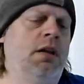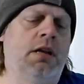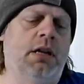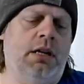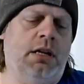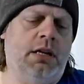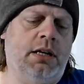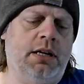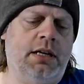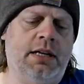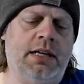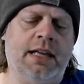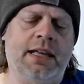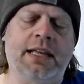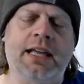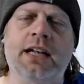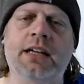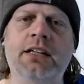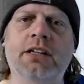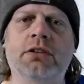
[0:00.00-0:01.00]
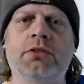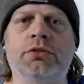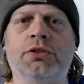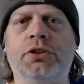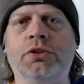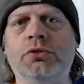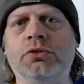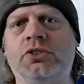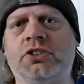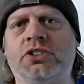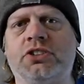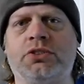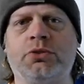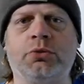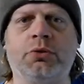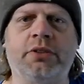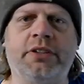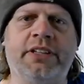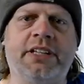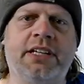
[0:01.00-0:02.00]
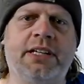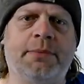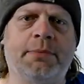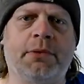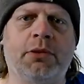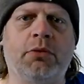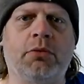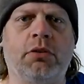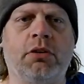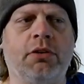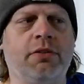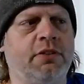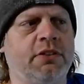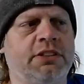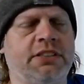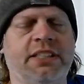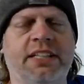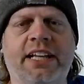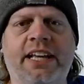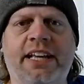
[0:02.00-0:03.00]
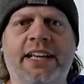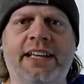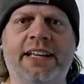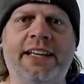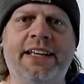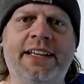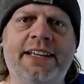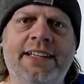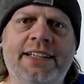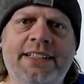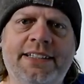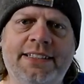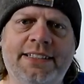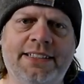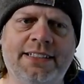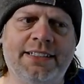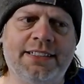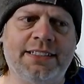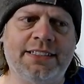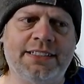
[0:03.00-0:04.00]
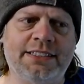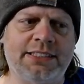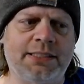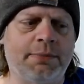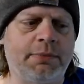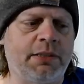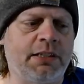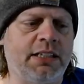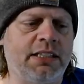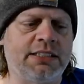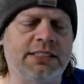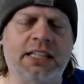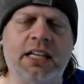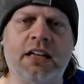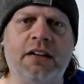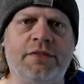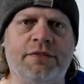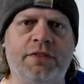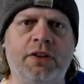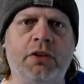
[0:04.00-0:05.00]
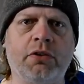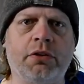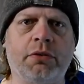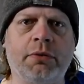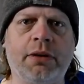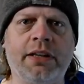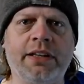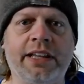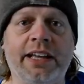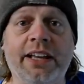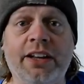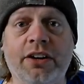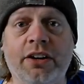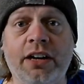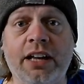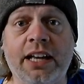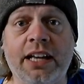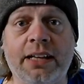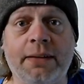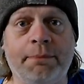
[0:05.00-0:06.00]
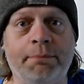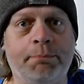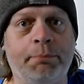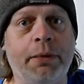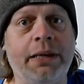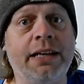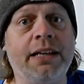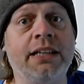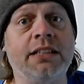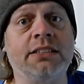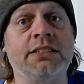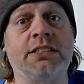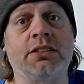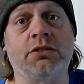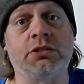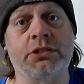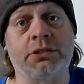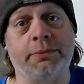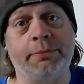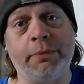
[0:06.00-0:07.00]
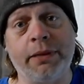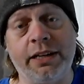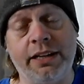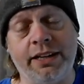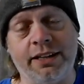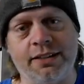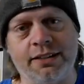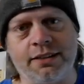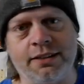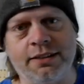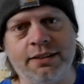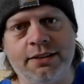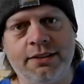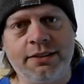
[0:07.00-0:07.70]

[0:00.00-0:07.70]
Uh, I got a little news story that I'm going over today. Uh, something that's kind of floating around the internet and big in social media.